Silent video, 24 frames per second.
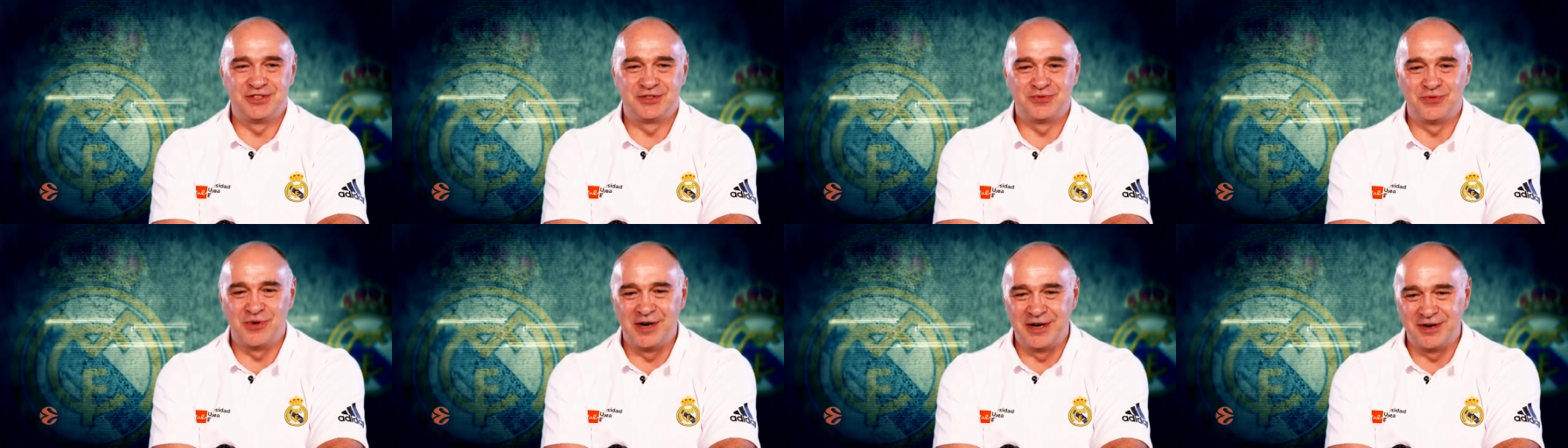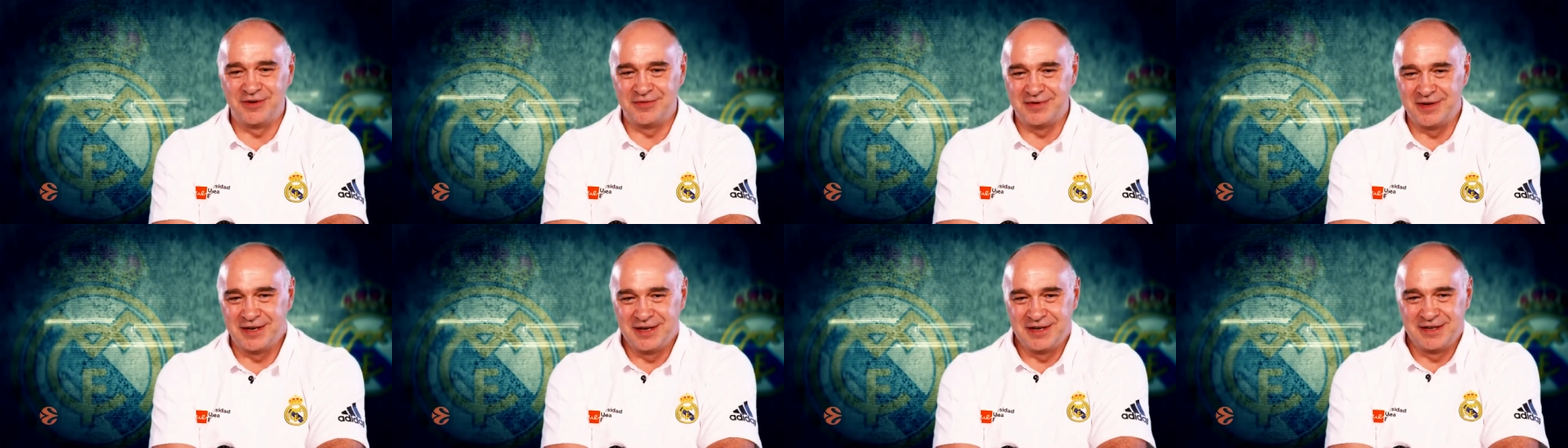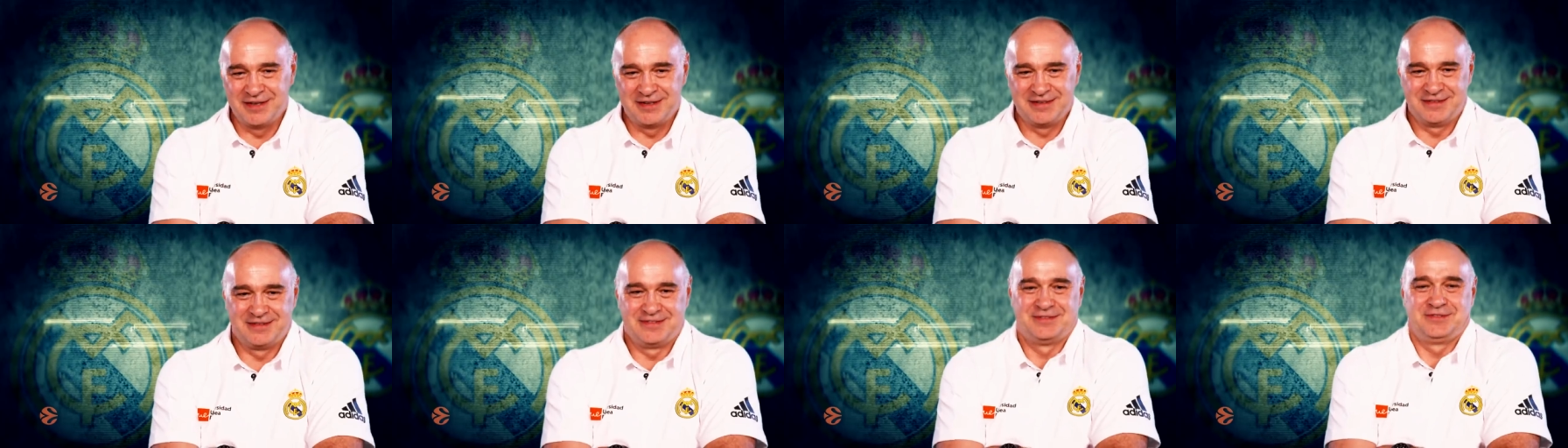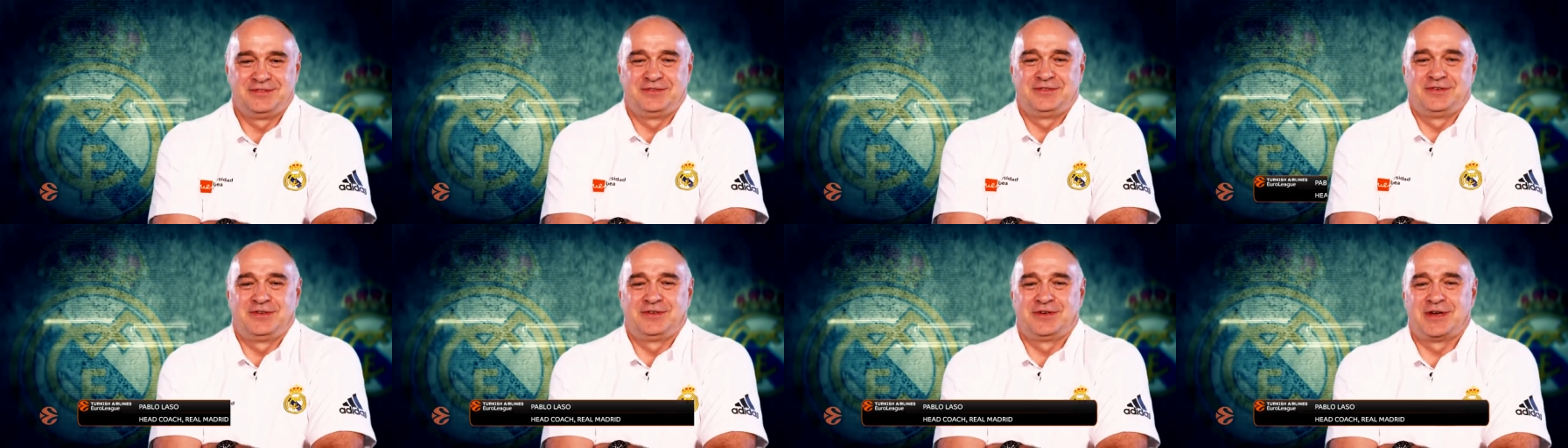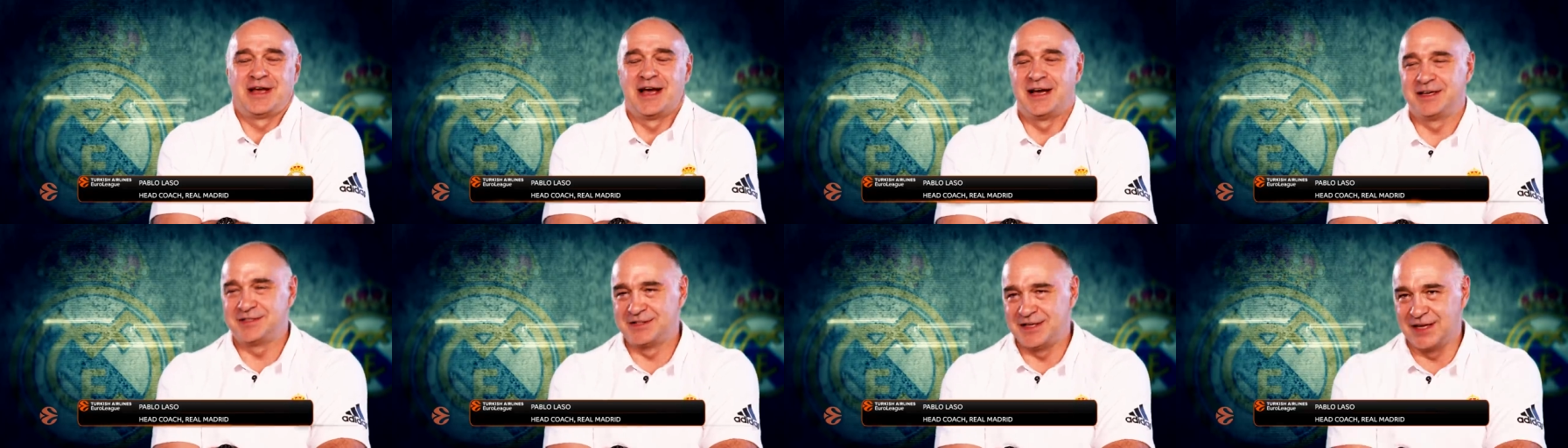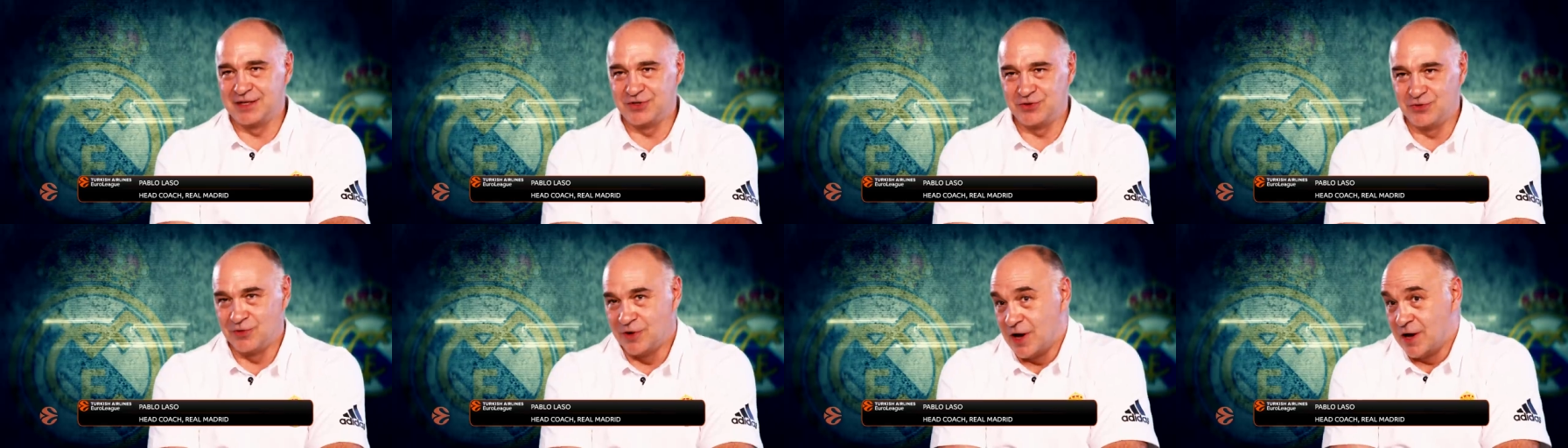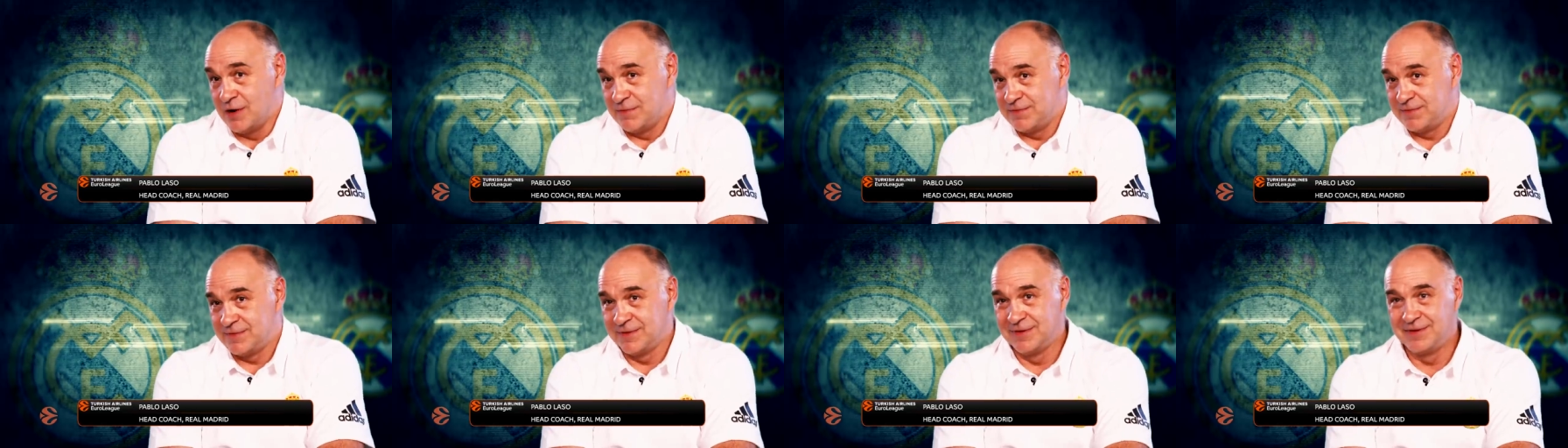is one of the guys that you love.